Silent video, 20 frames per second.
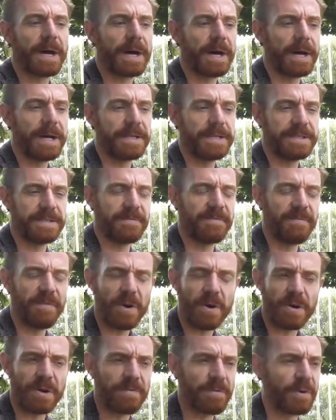uh, is
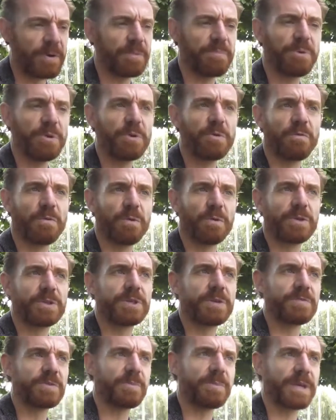very, very beautiful in
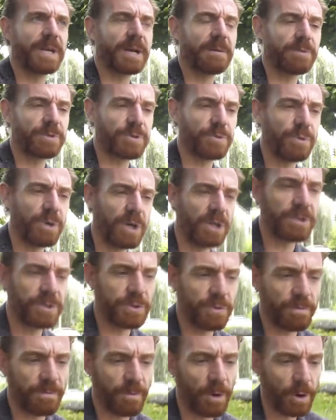terms of being able to,
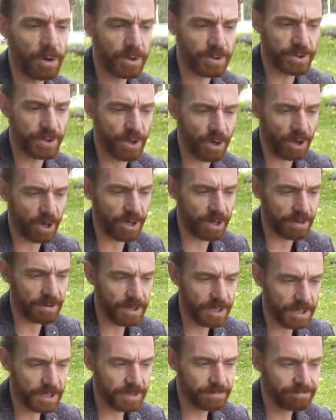to focus it on
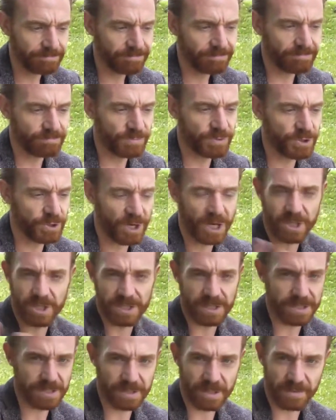
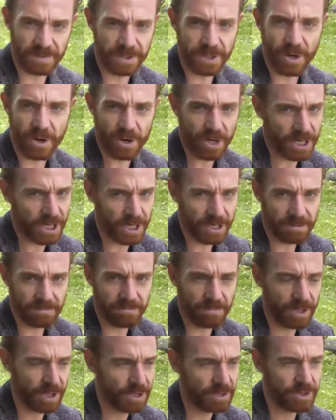structures of authority,
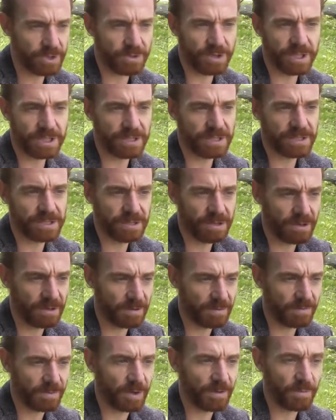you know, structures
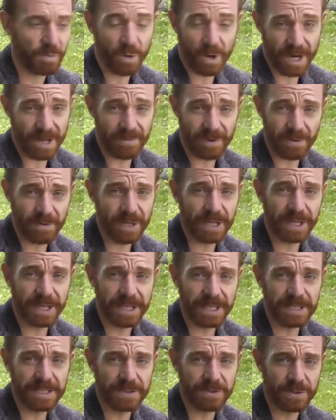of, of whatever,
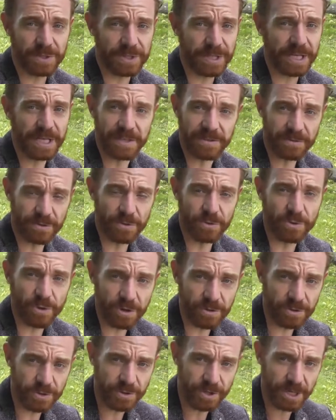really, to see through
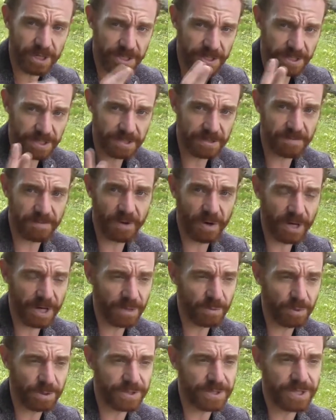those structures and to
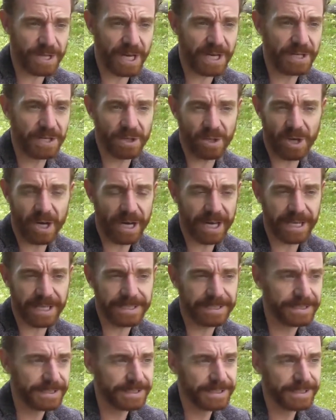find what's the underlying